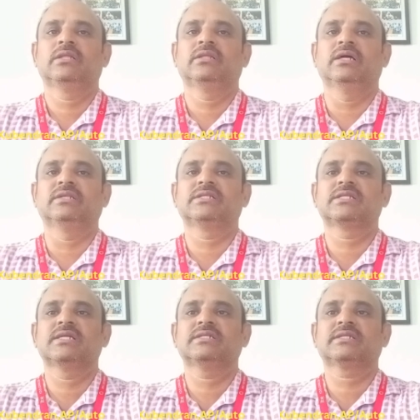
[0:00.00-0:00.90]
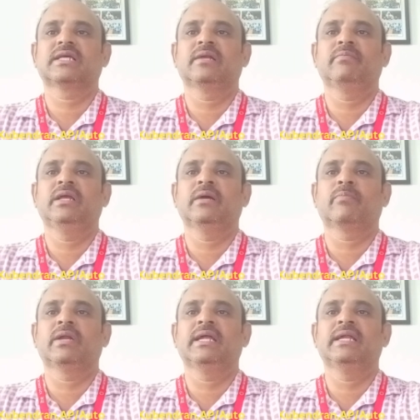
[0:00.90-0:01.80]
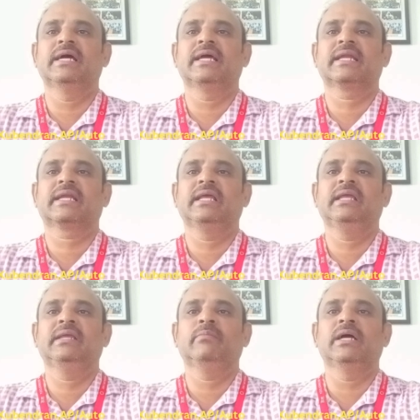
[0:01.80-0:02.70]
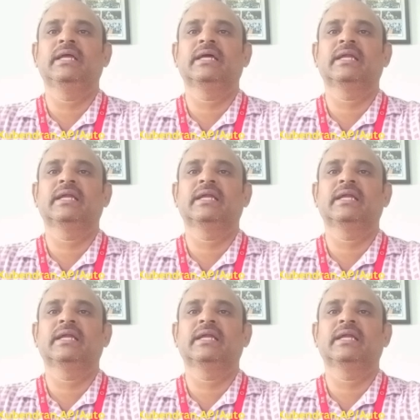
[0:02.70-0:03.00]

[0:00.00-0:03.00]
The assistance can be applied directly by